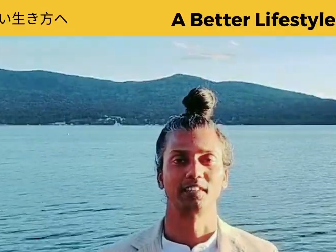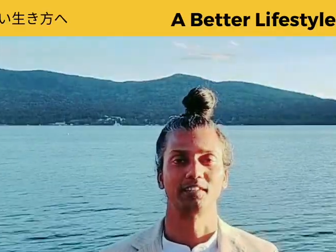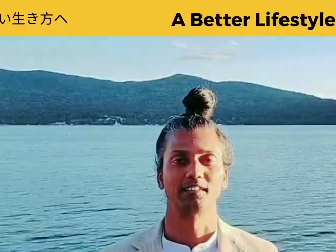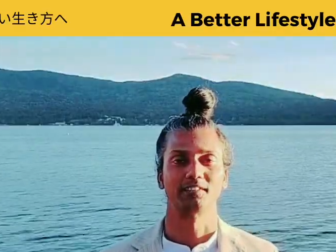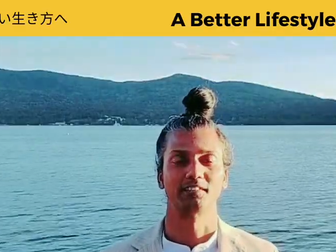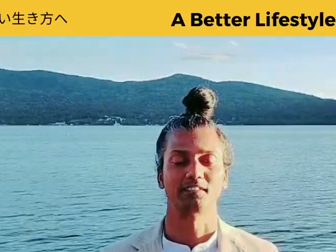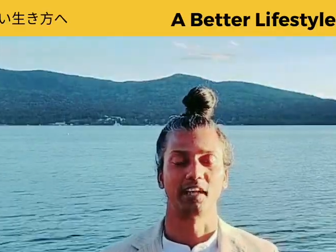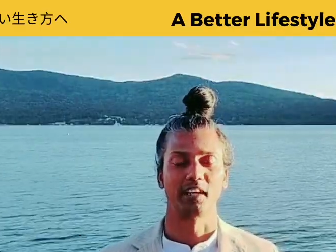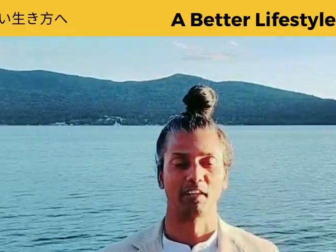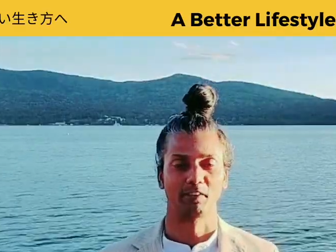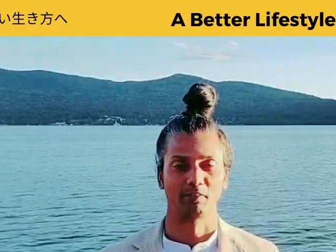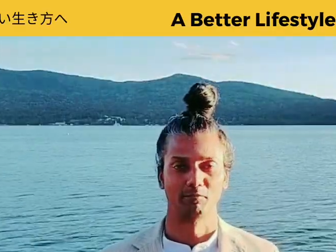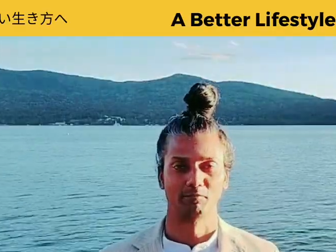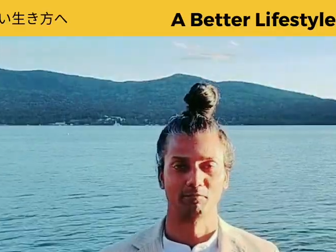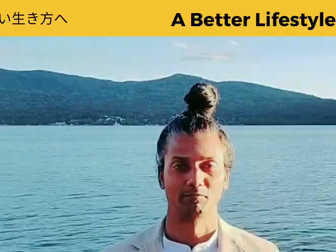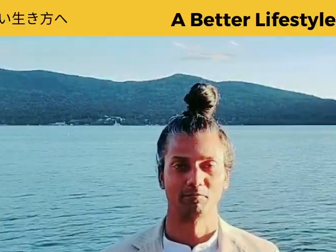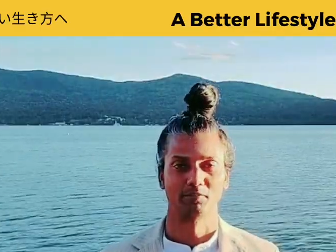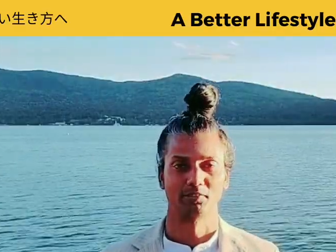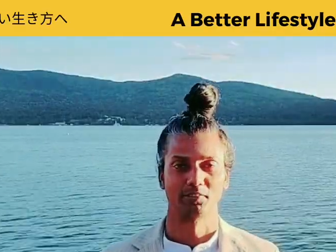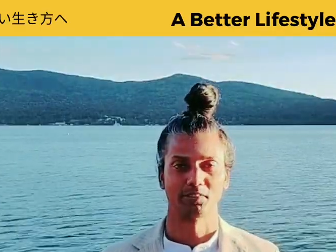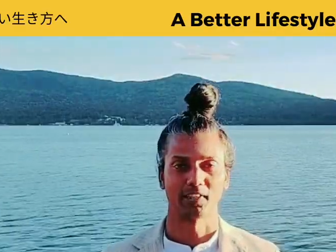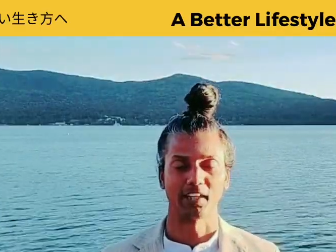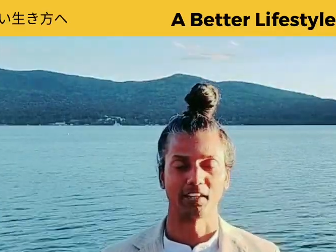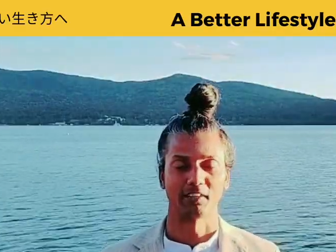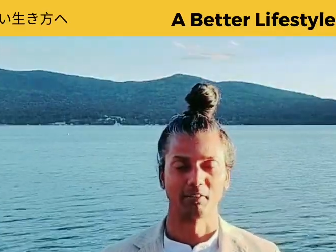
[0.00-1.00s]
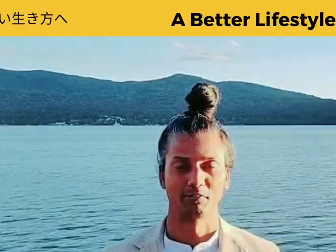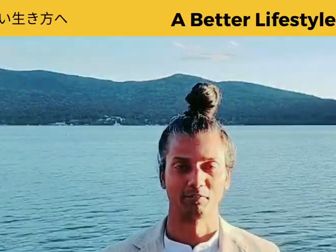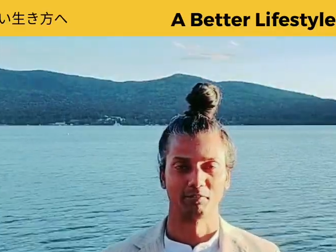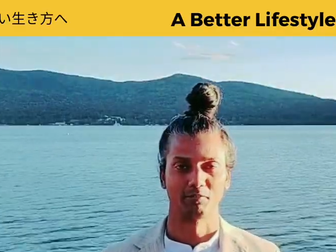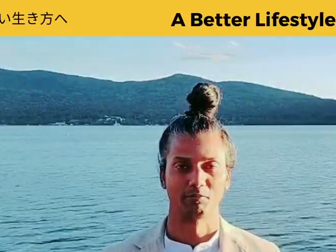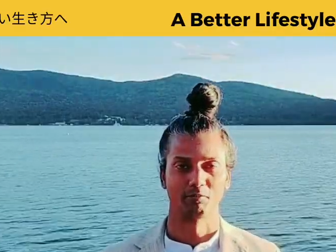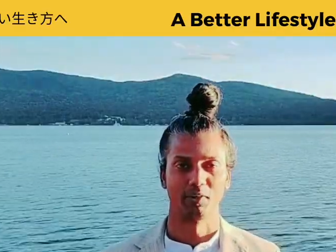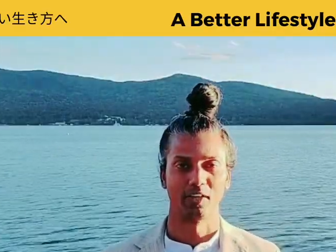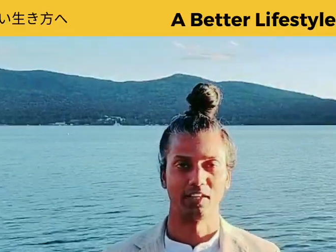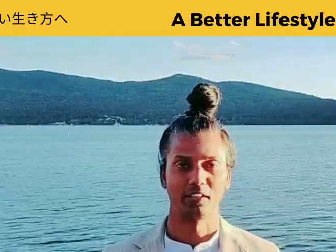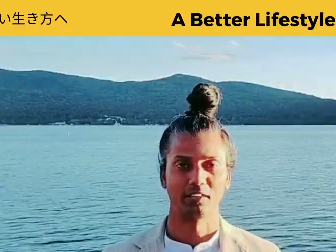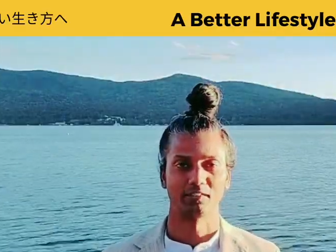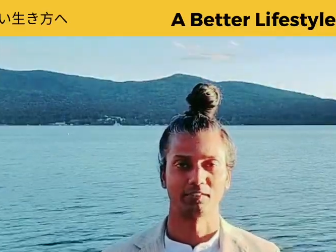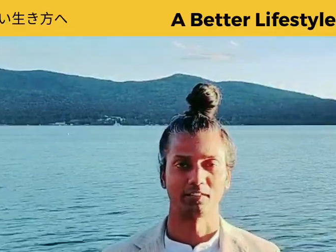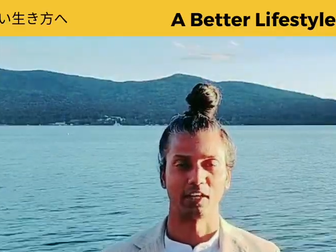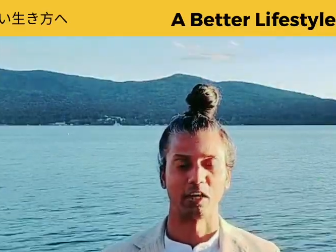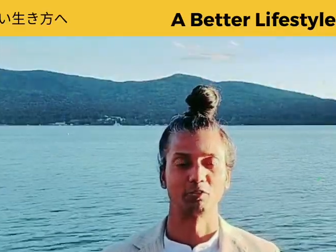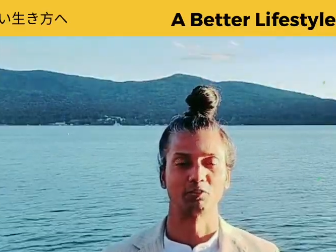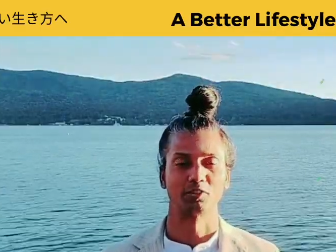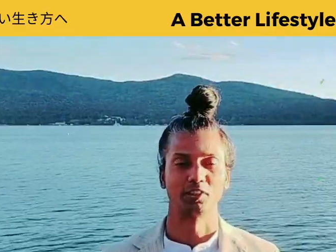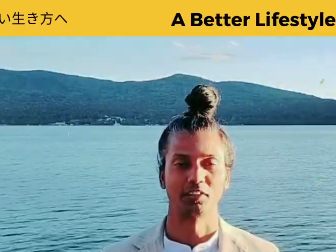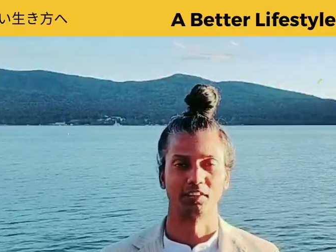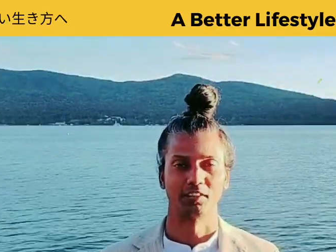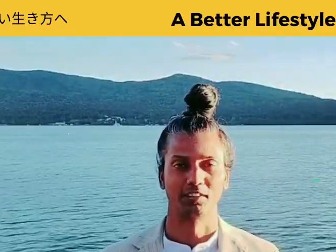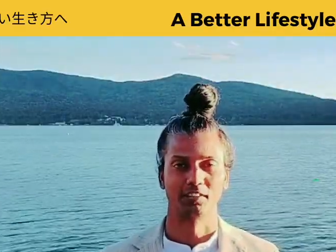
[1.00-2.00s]
Isen, Sen,
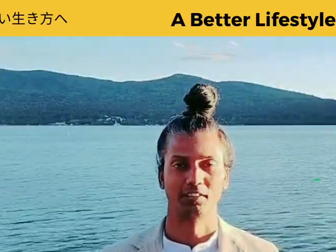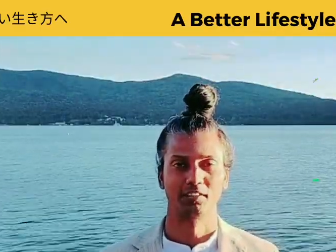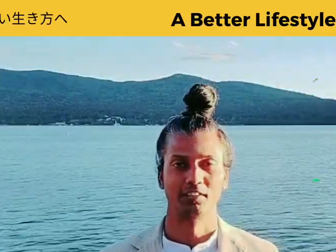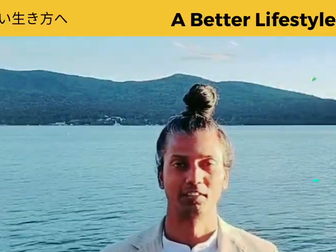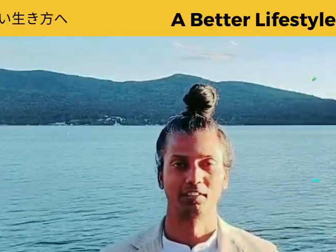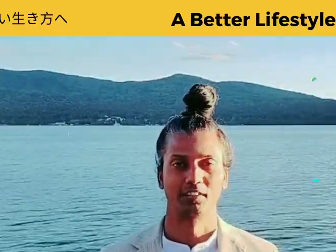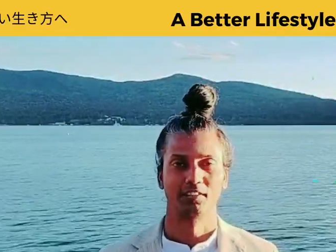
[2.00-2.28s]
1000,